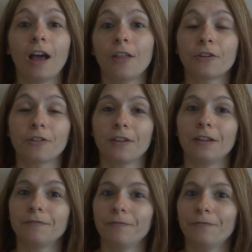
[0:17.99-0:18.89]
other
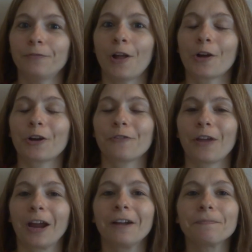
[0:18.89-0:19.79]
than Vlogger
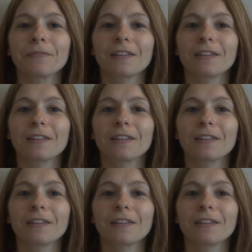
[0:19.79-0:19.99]
Fair,